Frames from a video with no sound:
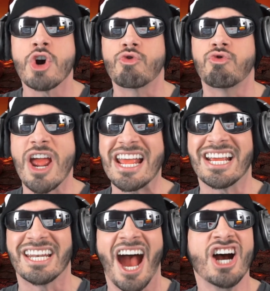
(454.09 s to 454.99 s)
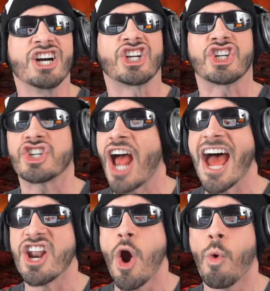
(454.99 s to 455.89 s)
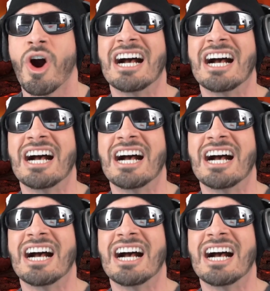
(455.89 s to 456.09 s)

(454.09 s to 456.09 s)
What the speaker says: Raid Shadow